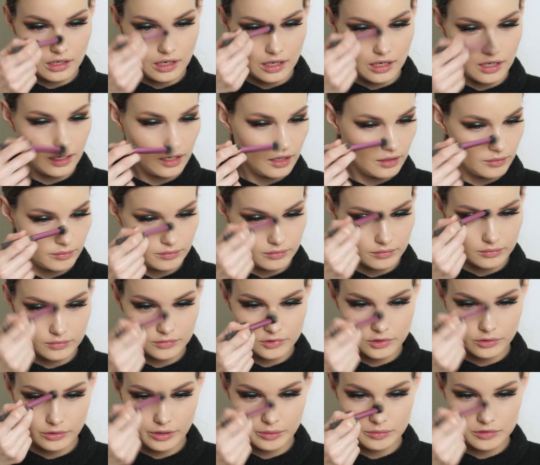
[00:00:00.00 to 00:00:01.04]

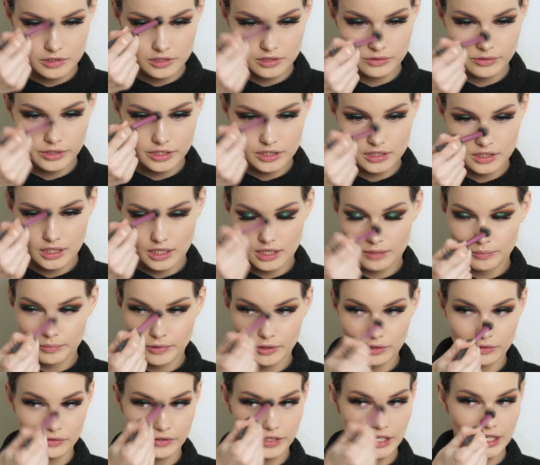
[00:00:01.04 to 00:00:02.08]
So I'm just going to keep
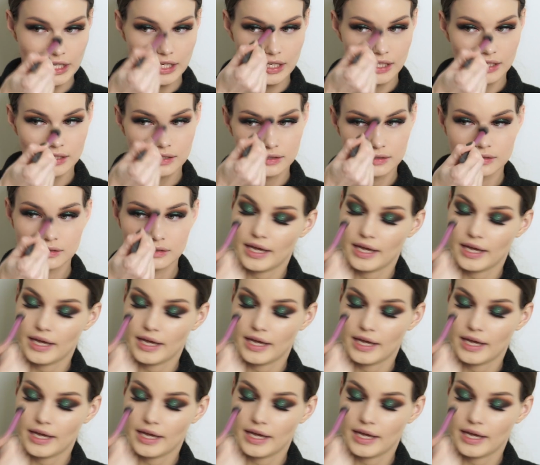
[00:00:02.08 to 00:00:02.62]
it over here